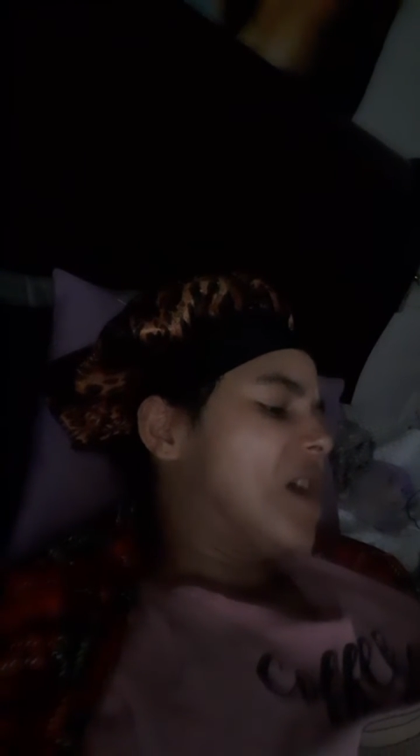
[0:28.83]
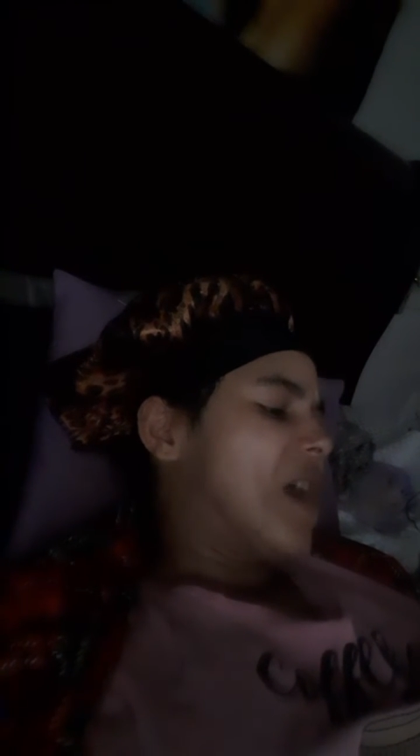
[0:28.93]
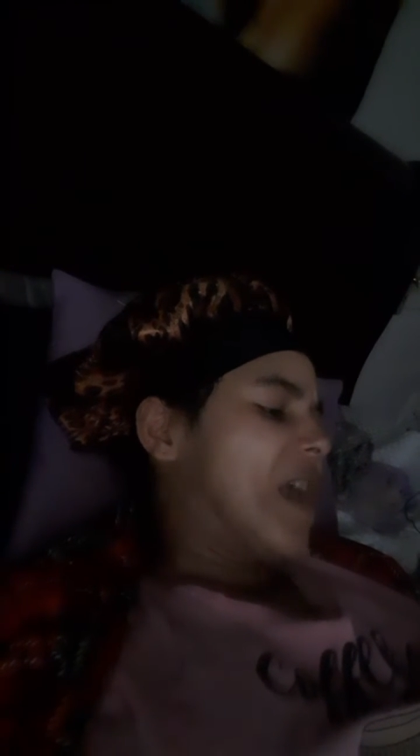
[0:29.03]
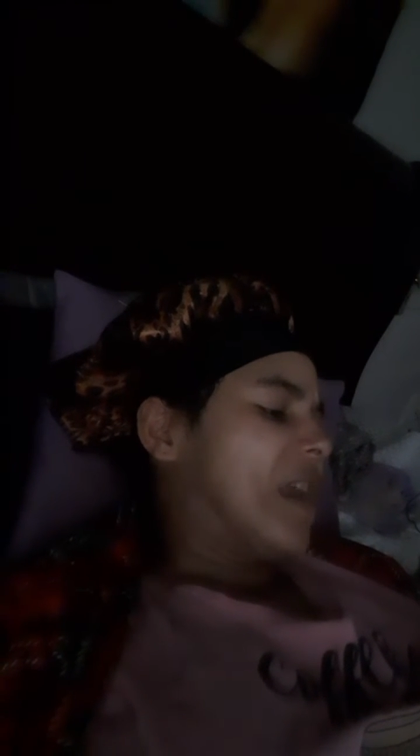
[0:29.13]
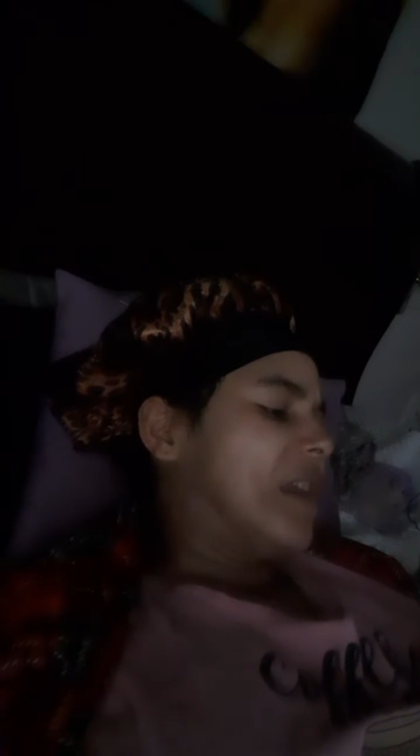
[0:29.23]

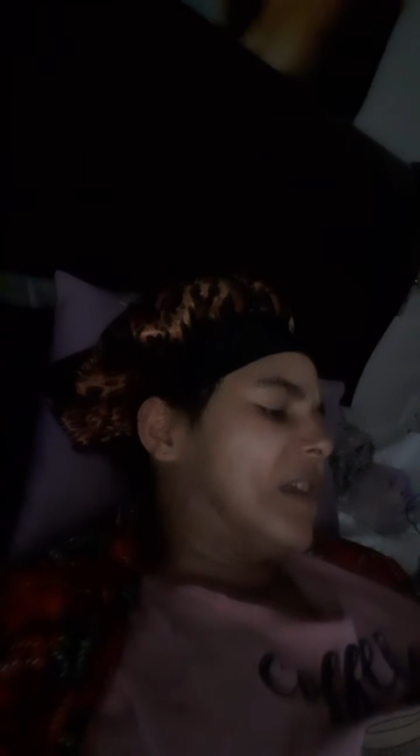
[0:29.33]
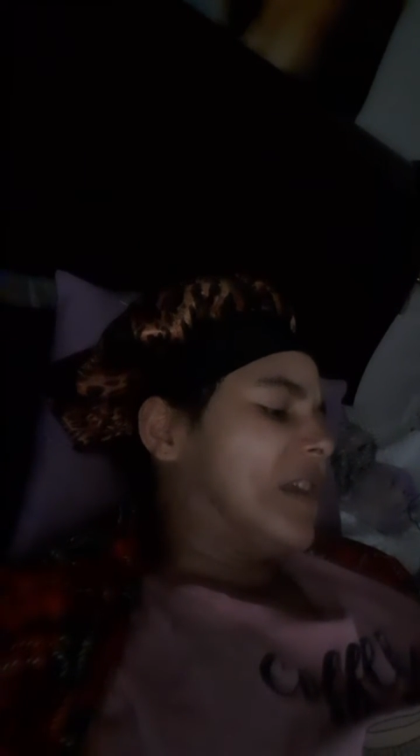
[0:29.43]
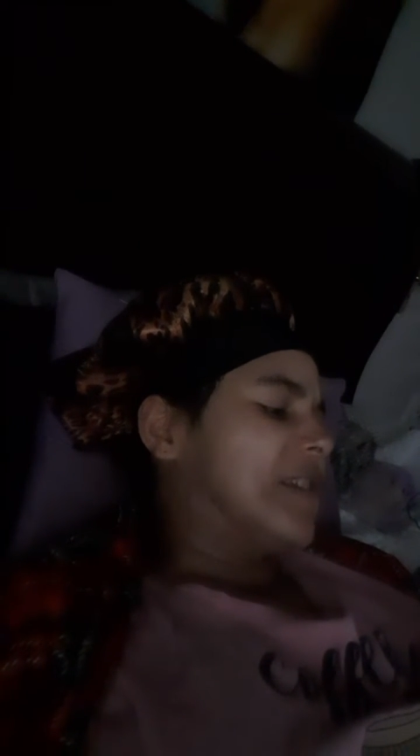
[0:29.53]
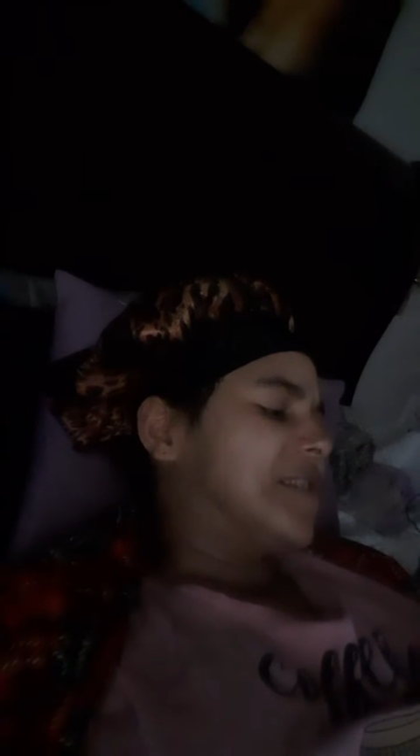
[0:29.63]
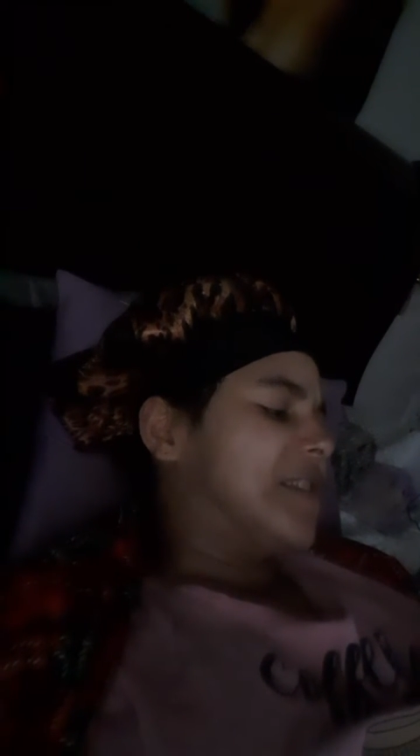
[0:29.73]
and leading
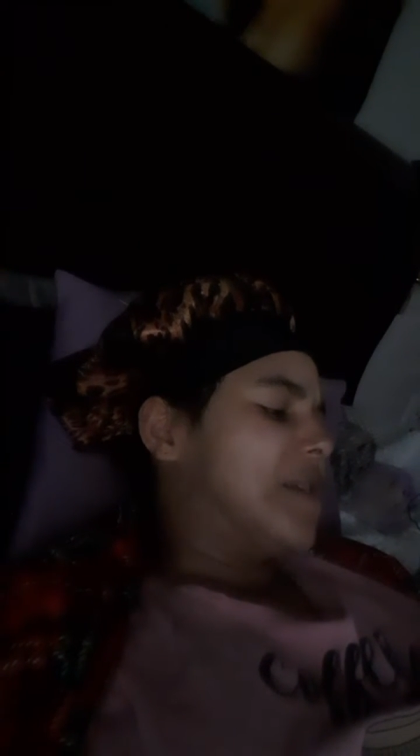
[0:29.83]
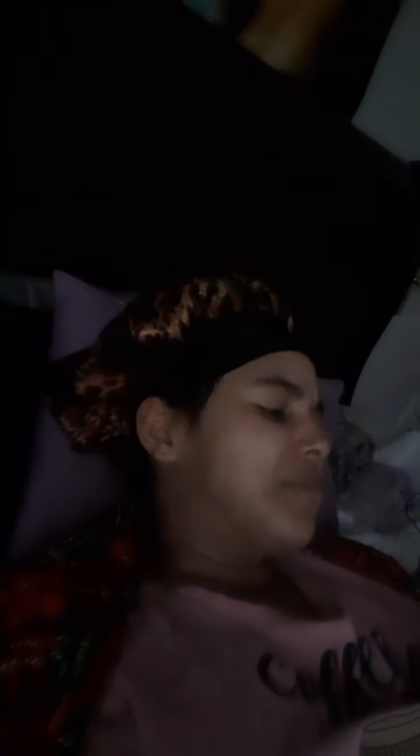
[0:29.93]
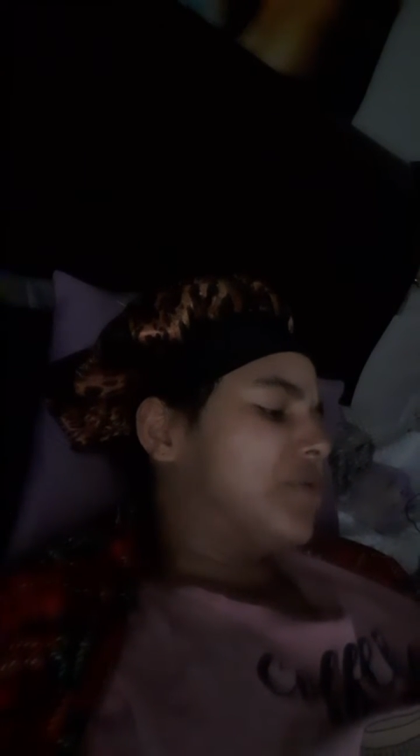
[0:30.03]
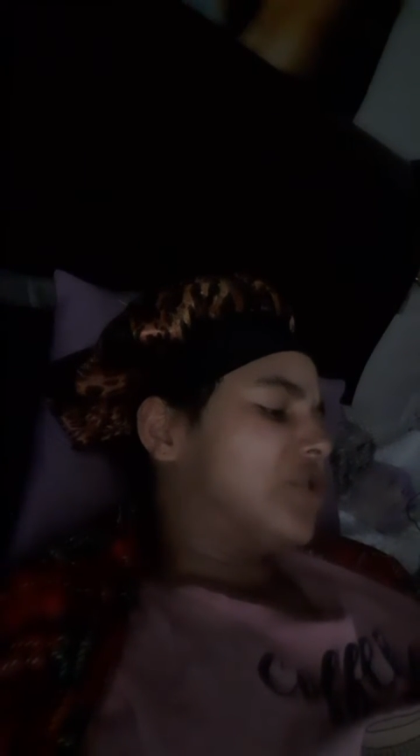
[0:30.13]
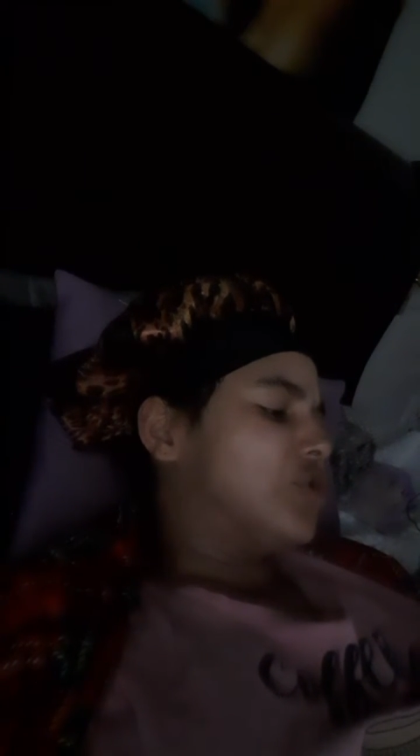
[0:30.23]
us
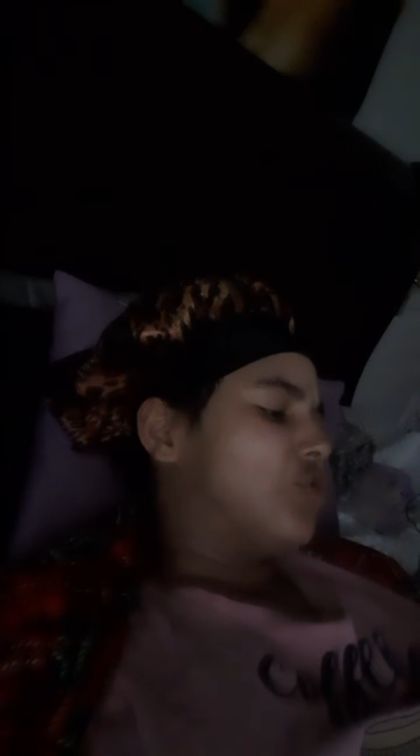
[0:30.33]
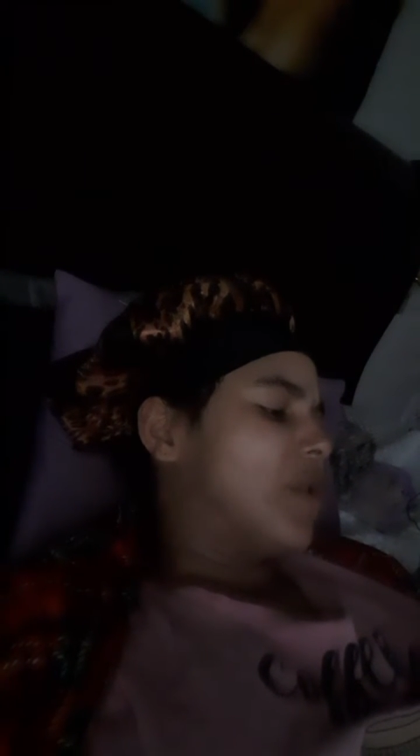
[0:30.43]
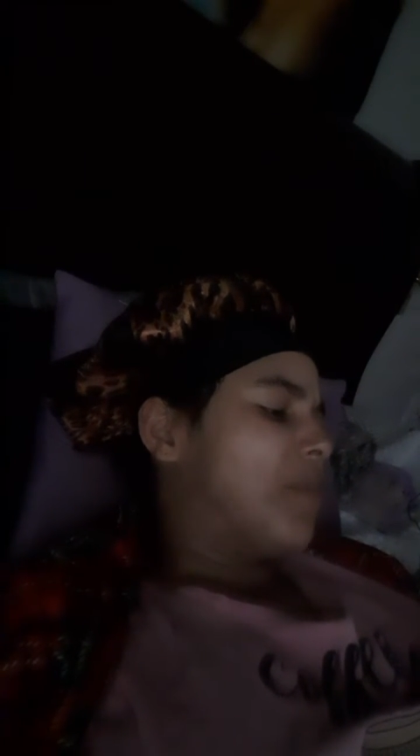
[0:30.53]
deeper into the